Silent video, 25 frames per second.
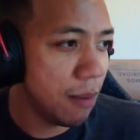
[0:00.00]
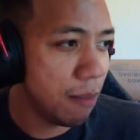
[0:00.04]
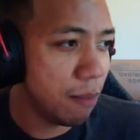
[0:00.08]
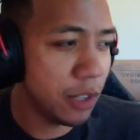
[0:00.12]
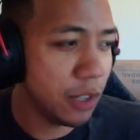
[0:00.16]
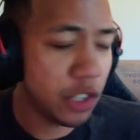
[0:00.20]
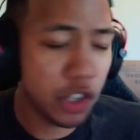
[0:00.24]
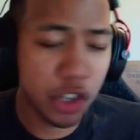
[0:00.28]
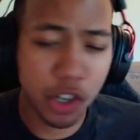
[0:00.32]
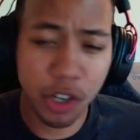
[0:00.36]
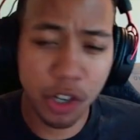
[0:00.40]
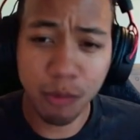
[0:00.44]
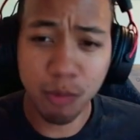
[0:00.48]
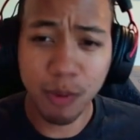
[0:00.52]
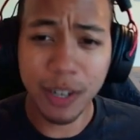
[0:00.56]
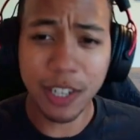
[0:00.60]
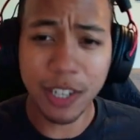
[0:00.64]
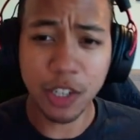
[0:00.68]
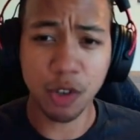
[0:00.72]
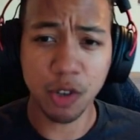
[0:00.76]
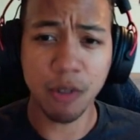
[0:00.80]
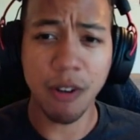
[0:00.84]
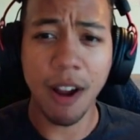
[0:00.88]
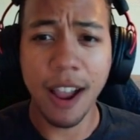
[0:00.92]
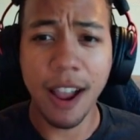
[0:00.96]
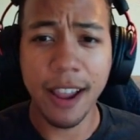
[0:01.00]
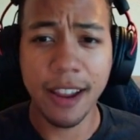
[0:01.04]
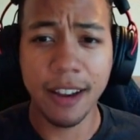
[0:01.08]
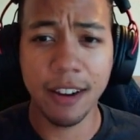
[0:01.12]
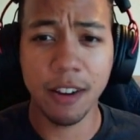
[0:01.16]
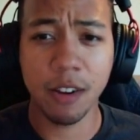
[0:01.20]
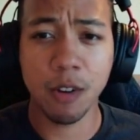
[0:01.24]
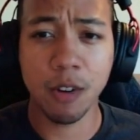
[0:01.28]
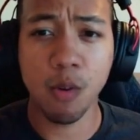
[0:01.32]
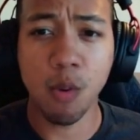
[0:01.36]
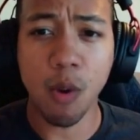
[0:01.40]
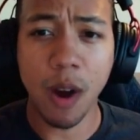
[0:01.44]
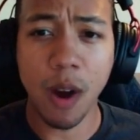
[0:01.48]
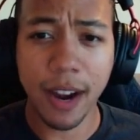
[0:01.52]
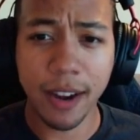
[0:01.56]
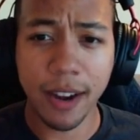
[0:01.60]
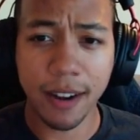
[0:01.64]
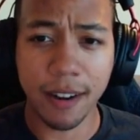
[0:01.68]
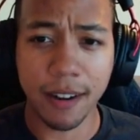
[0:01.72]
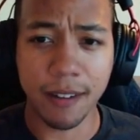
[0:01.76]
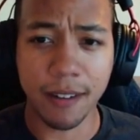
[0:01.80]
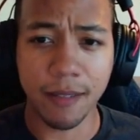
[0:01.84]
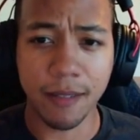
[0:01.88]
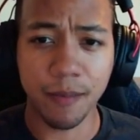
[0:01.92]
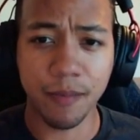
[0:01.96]
But should we try and
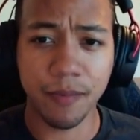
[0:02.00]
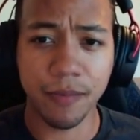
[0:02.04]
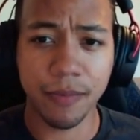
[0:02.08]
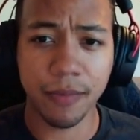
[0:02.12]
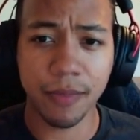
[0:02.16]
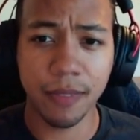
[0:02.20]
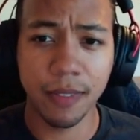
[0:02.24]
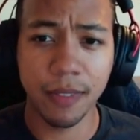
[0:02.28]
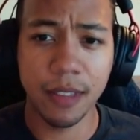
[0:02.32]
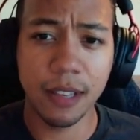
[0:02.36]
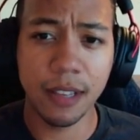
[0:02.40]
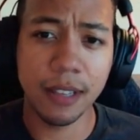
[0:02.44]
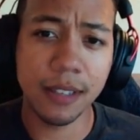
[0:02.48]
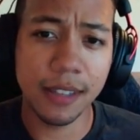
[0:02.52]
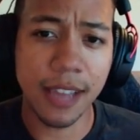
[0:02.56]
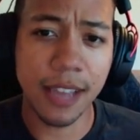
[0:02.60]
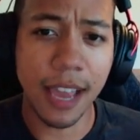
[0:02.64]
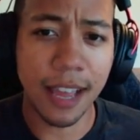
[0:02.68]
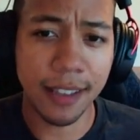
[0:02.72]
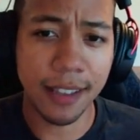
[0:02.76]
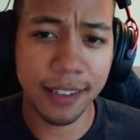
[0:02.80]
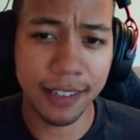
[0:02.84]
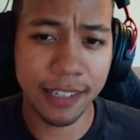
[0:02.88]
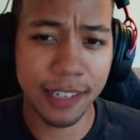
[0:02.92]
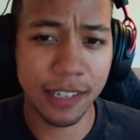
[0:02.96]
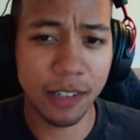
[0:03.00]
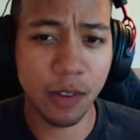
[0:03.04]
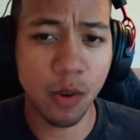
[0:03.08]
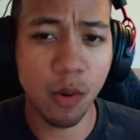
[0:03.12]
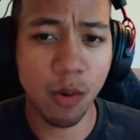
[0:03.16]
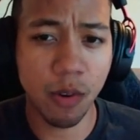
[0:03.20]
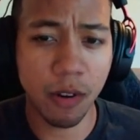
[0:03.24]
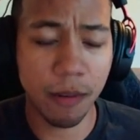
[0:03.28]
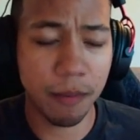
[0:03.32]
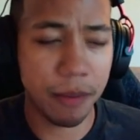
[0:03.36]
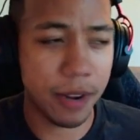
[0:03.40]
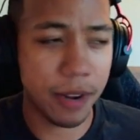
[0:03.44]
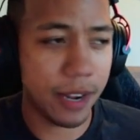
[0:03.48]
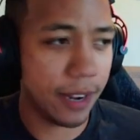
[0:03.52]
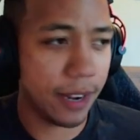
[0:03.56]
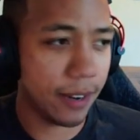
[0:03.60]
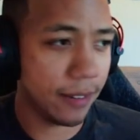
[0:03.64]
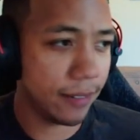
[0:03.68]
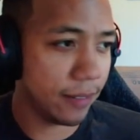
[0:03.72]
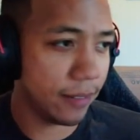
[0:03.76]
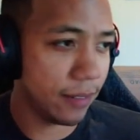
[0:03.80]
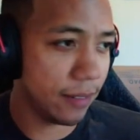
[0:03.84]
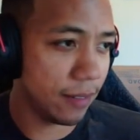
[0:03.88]
acquire this talented cornerback?